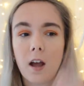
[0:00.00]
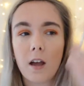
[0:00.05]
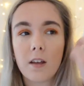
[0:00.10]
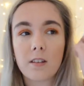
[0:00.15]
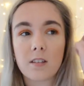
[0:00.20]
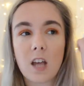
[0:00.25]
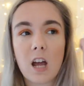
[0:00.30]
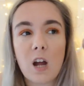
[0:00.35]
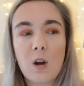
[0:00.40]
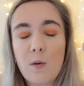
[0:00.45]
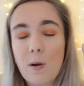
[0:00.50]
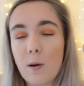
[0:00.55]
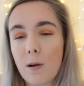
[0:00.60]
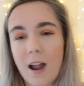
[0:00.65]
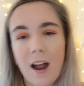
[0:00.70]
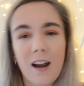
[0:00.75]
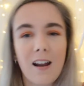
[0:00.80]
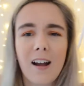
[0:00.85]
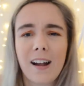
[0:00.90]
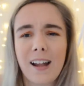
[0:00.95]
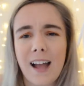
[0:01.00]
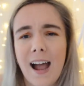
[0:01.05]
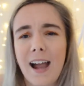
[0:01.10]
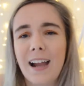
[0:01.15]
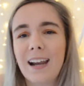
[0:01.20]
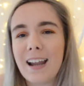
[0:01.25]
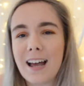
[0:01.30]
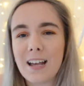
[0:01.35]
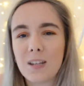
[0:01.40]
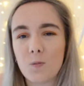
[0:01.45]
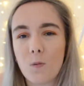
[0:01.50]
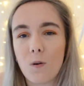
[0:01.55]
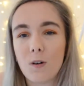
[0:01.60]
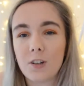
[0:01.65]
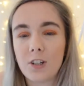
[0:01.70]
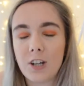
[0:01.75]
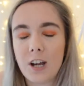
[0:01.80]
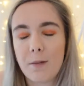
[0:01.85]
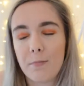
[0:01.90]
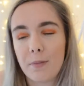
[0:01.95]
So we were like, okay, let's
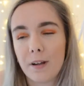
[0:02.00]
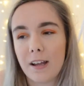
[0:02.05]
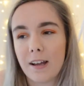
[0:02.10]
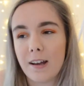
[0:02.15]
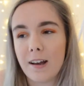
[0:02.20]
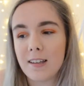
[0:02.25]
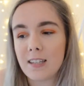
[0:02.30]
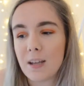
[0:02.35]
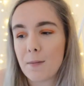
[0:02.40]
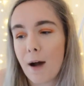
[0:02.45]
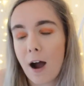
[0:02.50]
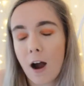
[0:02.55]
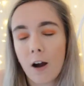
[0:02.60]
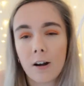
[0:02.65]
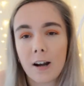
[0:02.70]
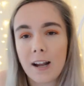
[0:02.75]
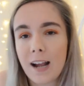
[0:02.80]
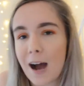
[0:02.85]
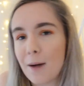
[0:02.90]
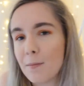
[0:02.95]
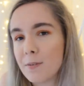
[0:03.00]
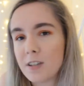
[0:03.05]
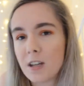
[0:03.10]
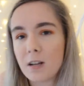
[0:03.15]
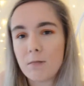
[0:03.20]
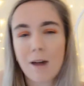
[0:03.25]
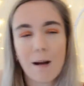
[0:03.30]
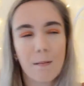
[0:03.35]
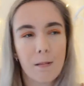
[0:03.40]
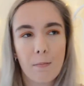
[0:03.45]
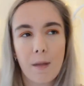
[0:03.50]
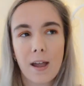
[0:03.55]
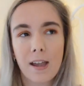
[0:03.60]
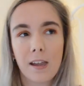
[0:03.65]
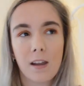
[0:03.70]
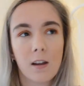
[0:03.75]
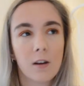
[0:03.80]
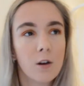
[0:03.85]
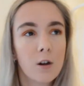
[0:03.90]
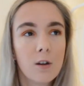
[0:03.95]
watch it, because apparently Amazon might be
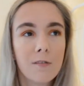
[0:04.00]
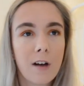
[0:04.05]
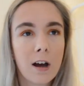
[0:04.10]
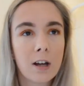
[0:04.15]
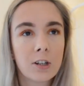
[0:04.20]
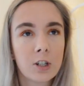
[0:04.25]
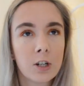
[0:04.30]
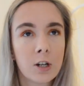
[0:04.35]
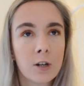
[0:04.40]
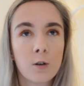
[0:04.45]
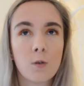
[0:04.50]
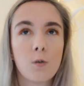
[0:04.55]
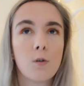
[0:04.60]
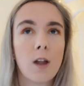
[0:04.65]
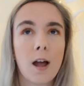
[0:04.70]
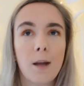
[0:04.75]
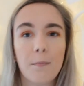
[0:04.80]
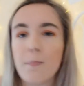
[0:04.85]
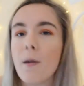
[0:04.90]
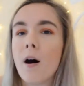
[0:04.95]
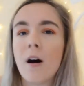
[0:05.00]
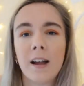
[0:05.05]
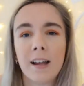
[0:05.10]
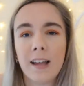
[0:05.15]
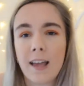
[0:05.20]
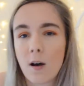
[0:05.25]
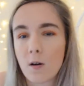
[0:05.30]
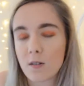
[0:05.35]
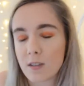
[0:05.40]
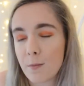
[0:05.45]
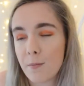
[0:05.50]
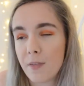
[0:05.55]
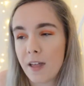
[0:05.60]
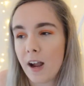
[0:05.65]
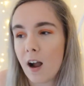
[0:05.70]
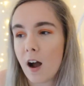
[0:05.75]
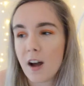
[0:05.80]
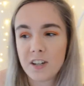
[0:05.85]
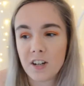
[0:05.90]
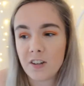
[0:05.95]
making a new version or like buying it or something,
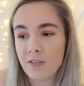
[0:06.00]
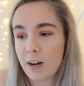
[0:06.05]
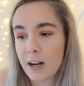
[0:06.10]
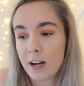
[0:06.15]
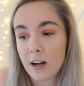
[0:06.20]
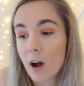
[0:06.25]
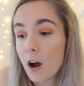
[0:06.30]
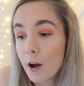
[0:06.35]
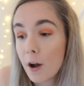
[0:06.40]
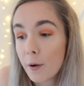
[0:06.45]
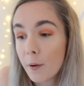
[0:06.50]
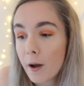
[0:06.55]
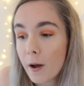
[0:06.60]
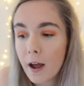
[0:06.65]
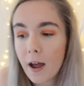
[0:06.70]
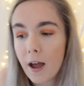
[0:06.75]
I don't really know.